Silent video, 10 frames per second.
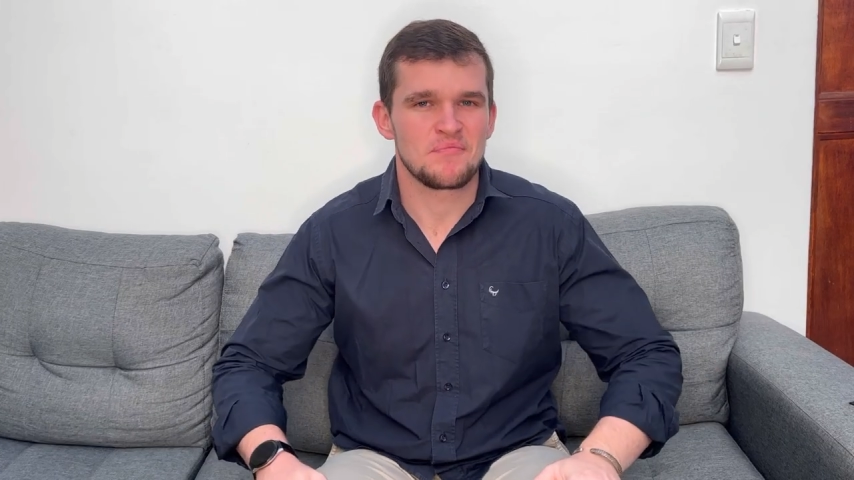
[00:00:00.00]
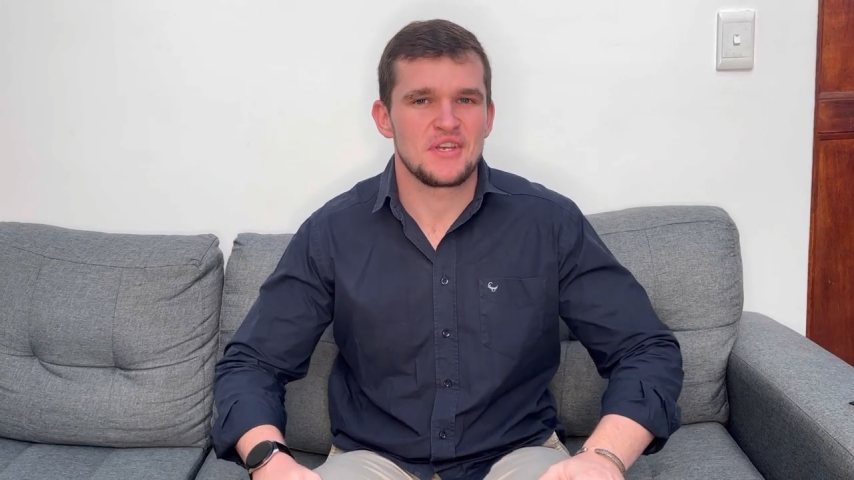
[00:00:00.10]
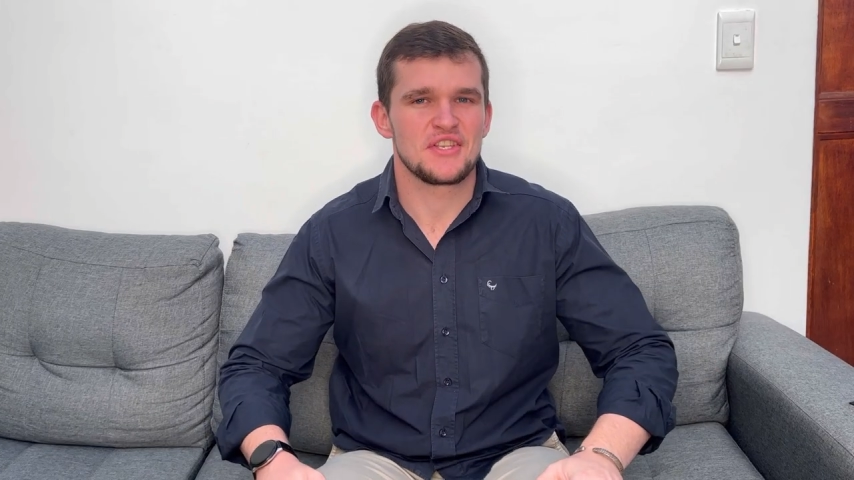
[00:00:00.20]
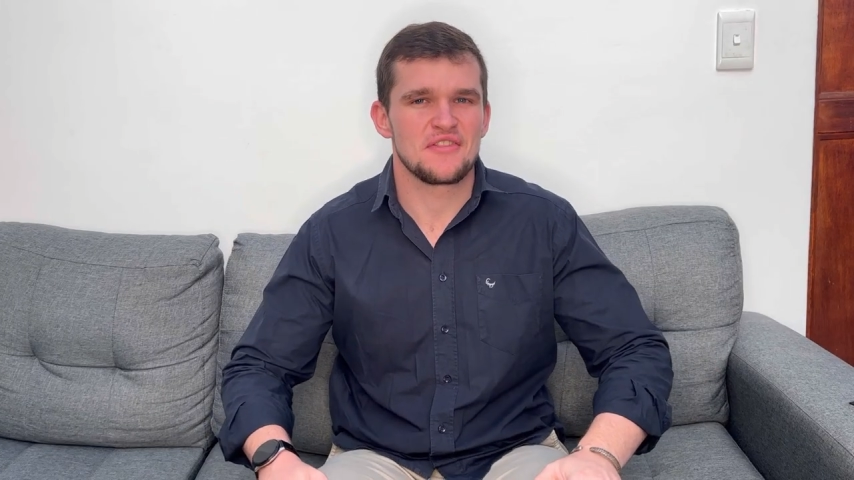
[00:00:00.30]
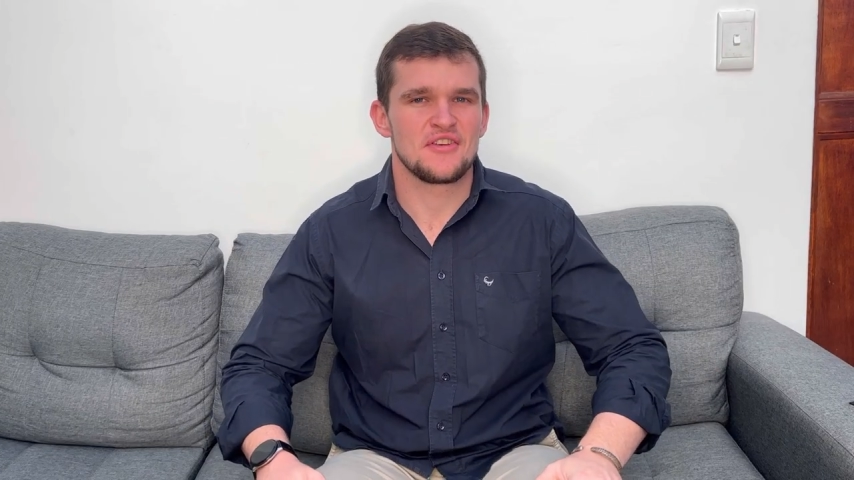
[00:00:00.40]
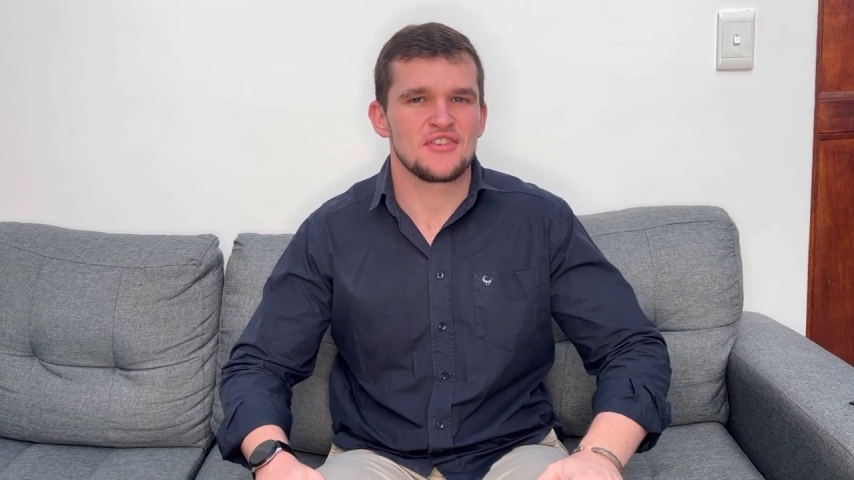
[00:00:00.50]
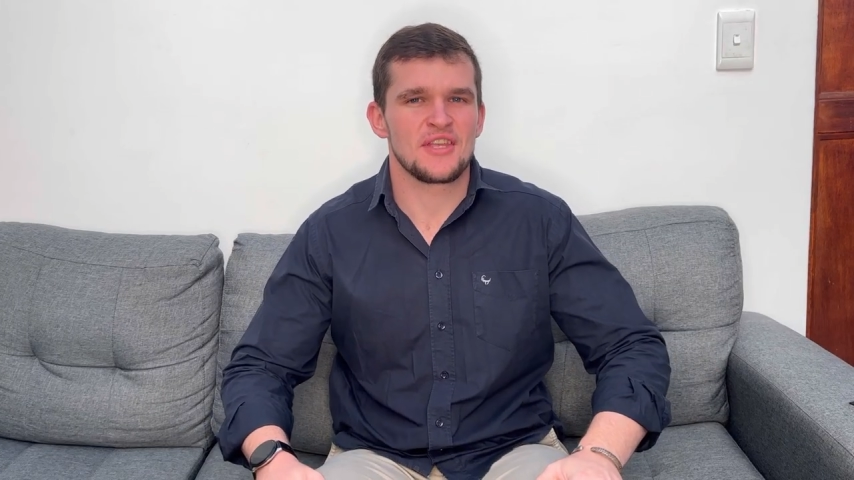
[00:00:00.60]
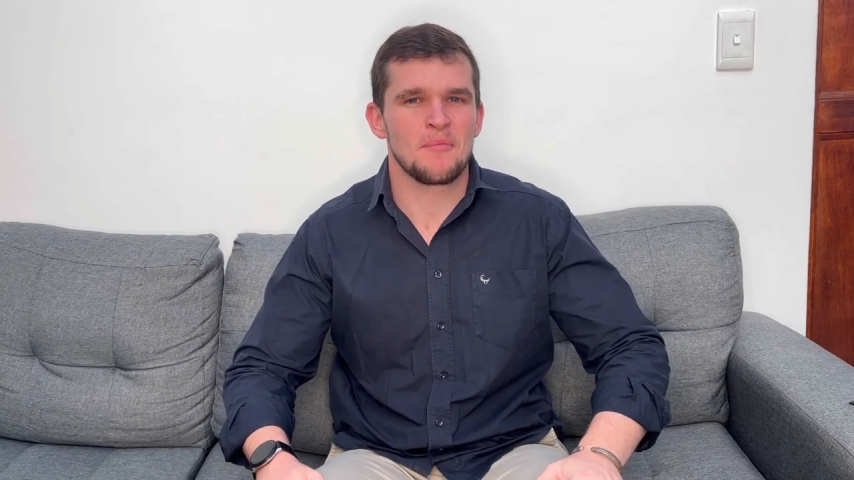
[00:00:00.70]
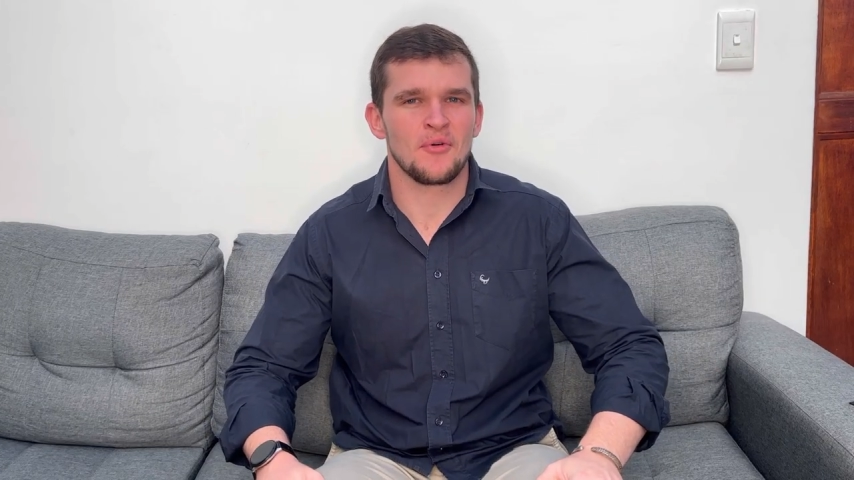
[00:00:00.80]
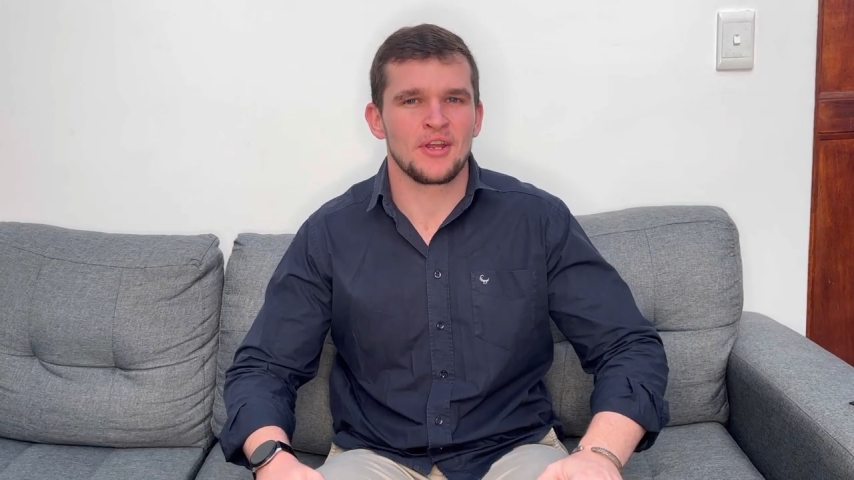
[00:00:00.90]
It's a Thursday
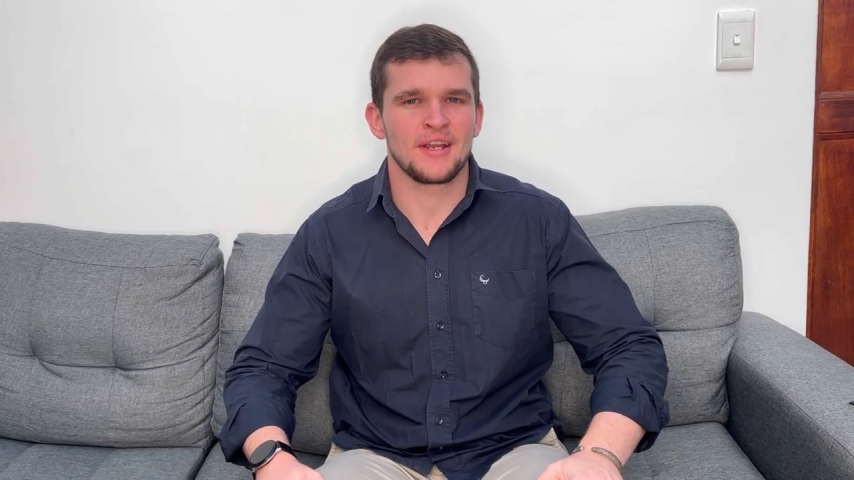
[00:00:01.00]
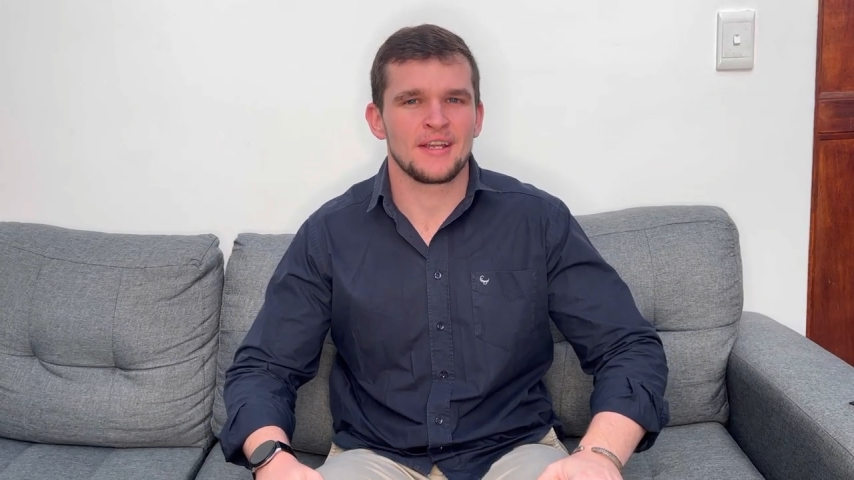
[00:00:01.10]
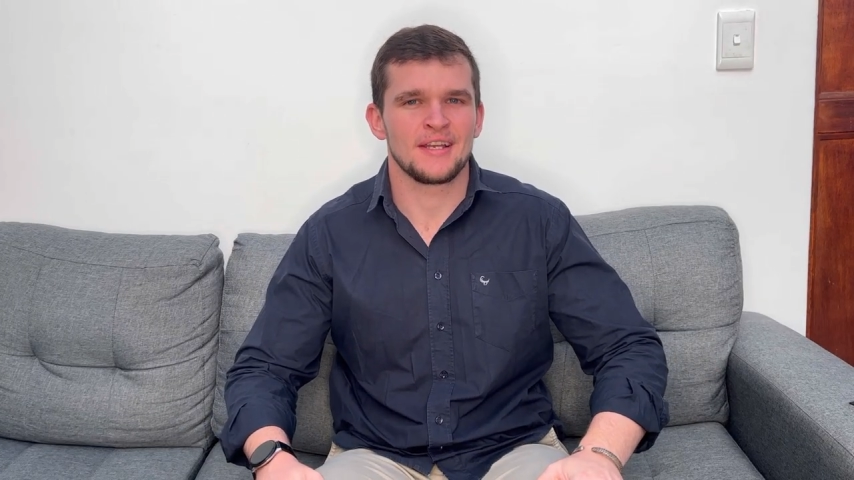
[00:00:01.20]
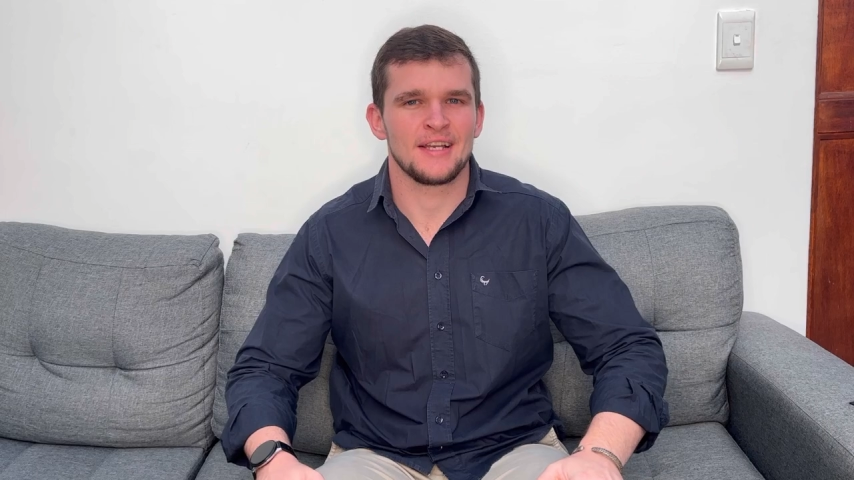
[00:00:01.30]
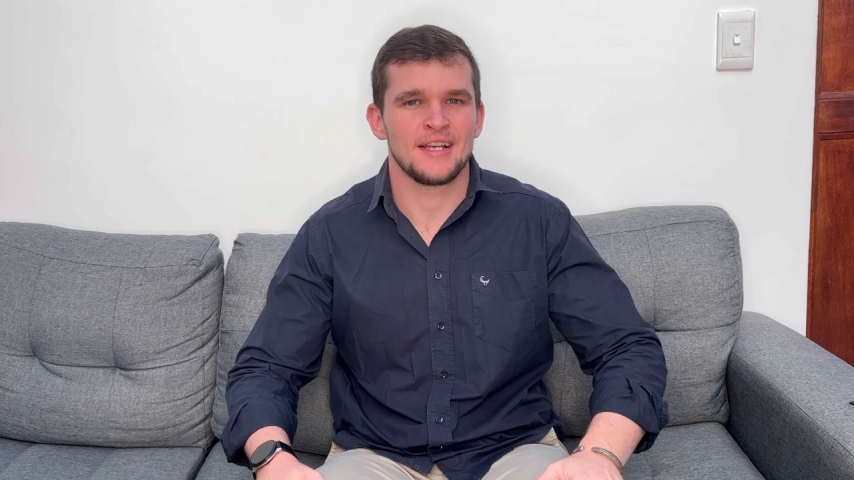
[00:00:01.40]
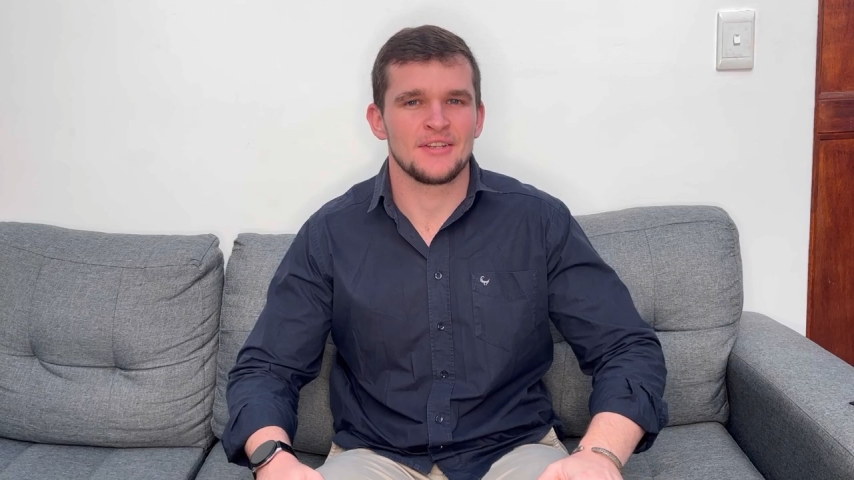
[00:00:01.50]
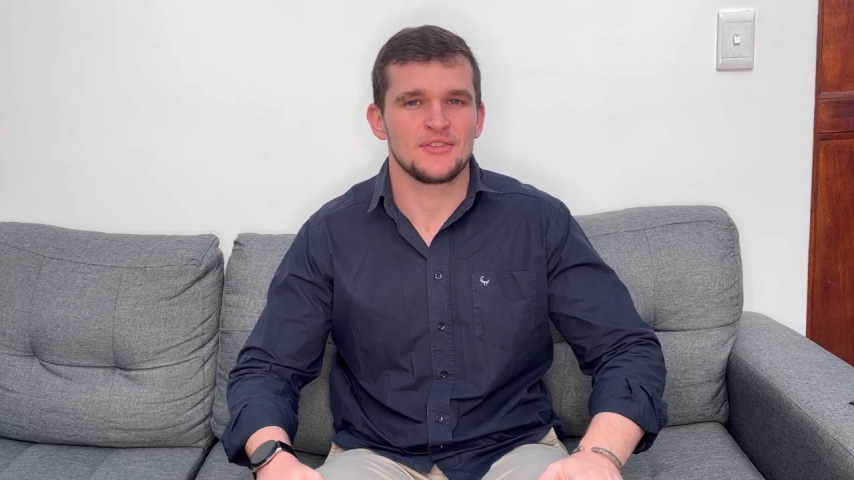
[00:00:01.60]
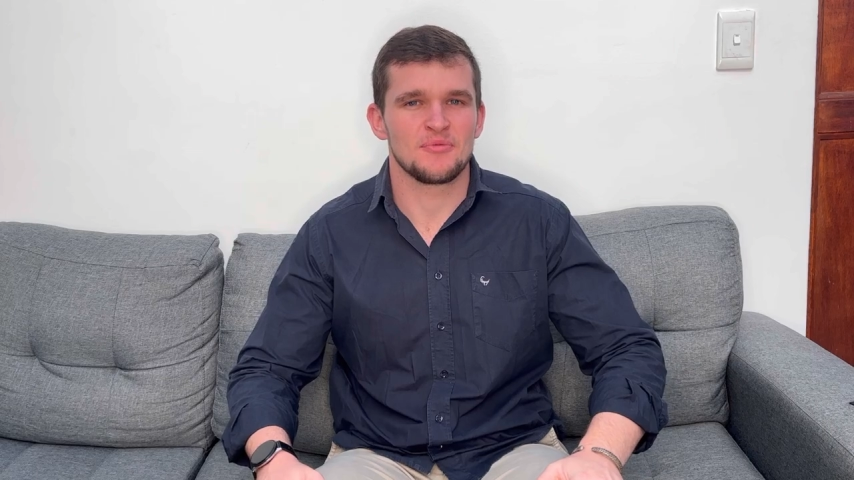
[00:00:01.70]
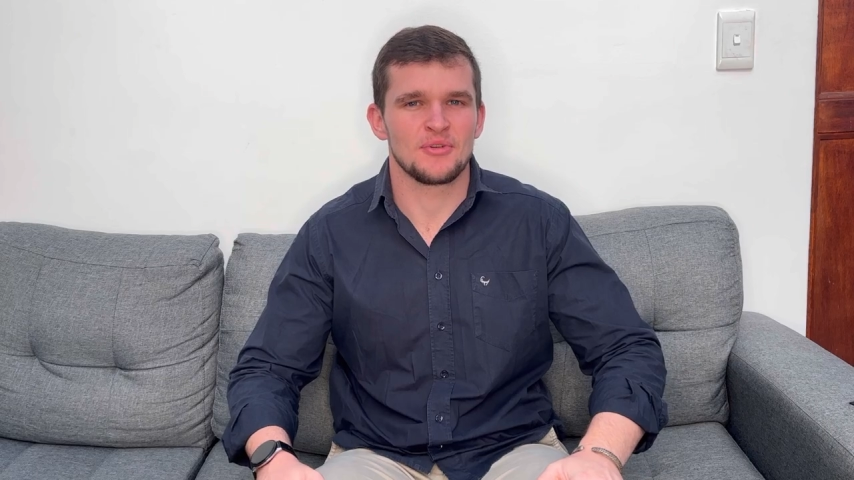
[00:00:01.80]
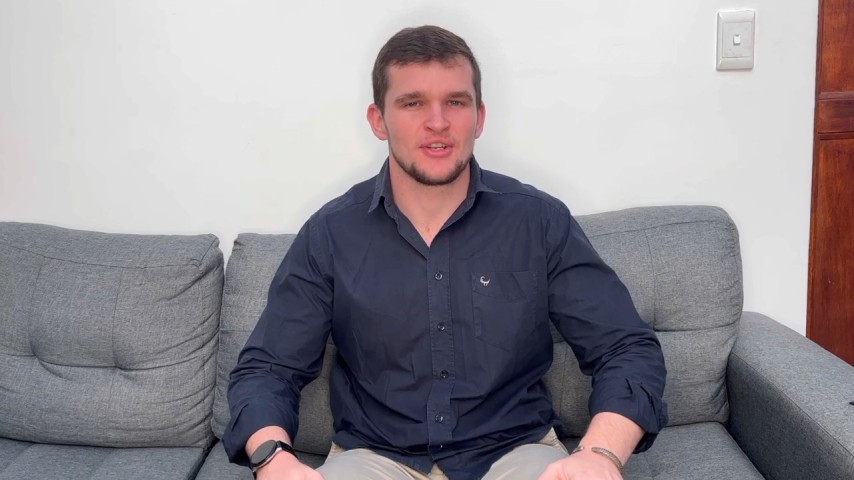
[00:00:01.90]
morning, super